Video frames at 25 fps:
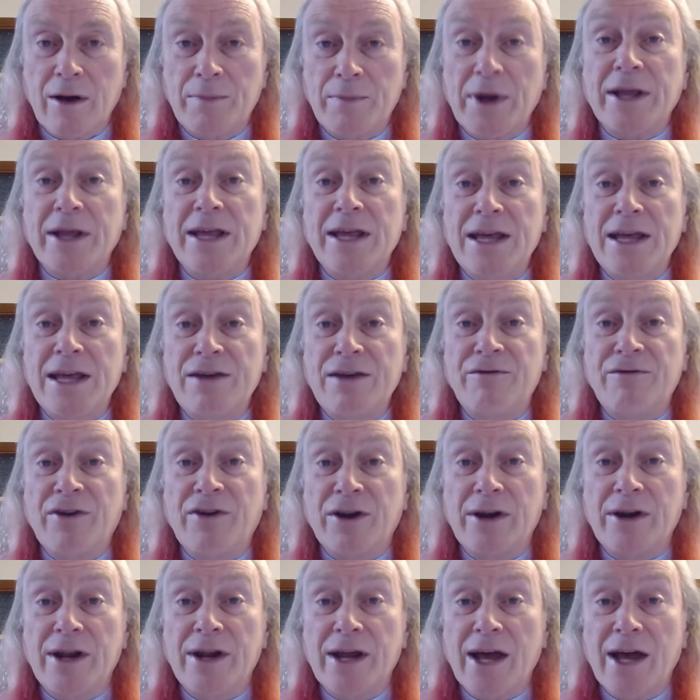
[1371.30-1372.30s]
But
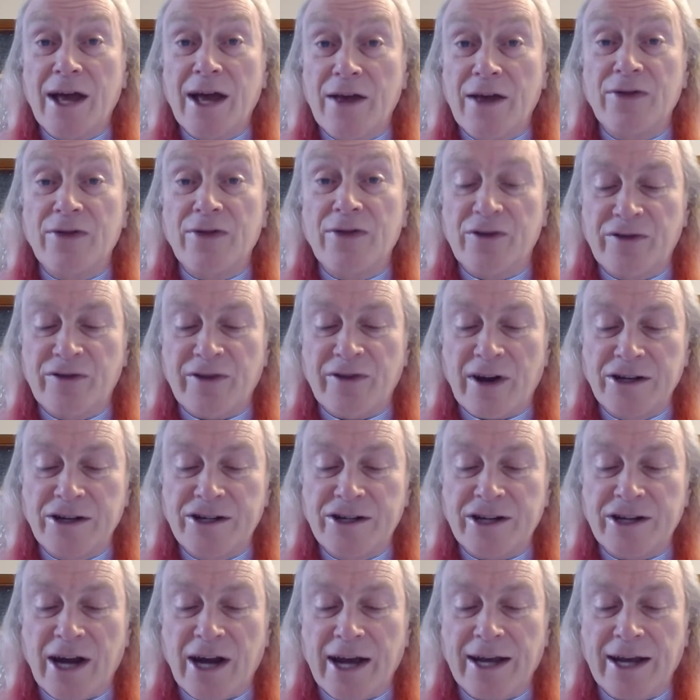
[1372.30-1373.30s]
even in the
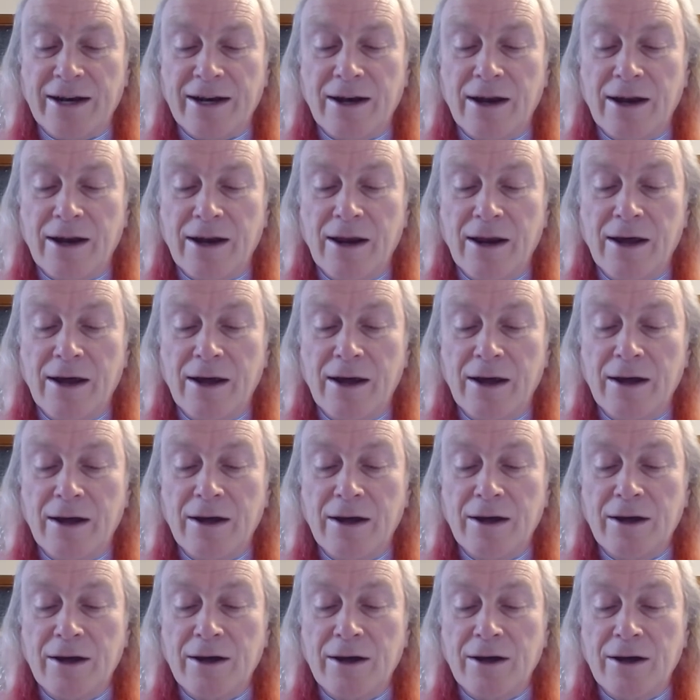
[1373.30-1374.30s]
sunshine,
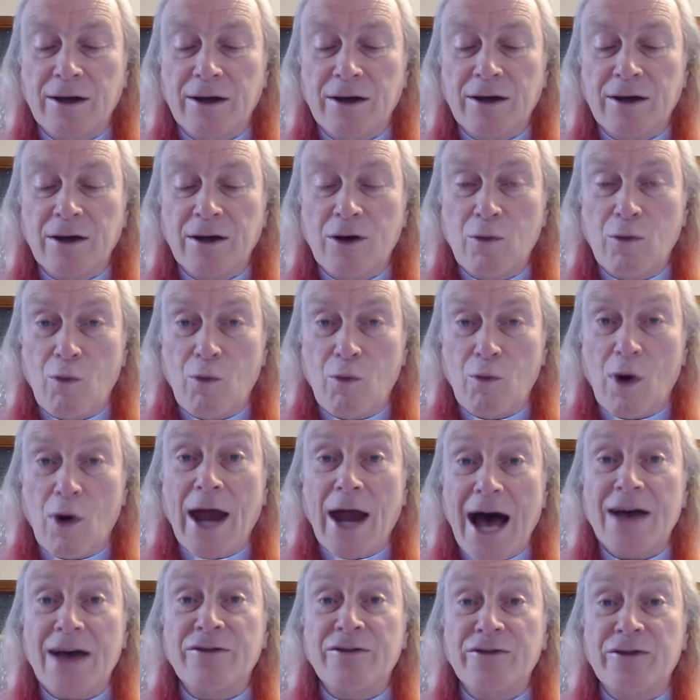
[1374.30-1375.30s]
one
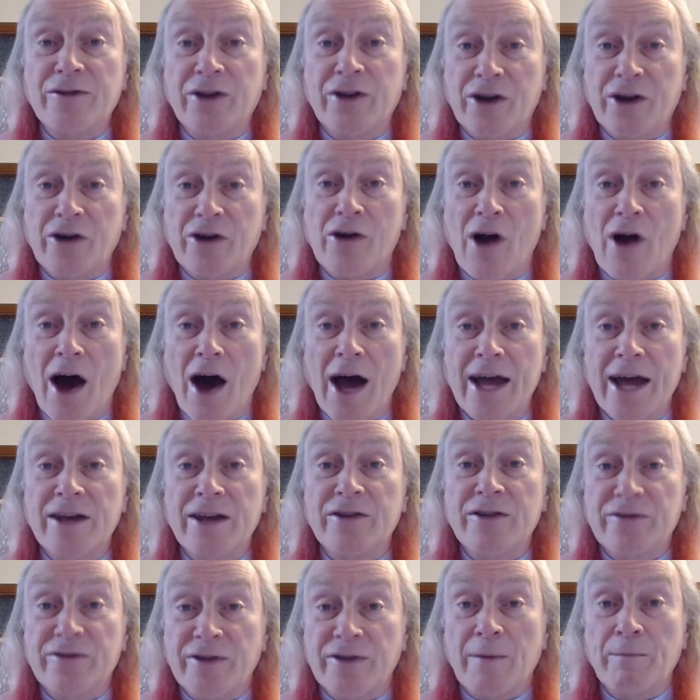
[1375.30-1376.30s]
has to cry
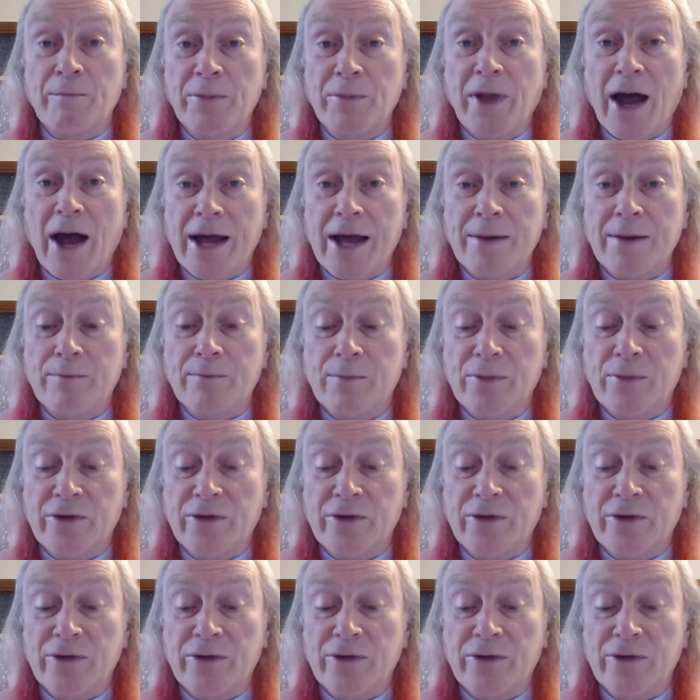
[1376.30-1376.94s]
sometimes."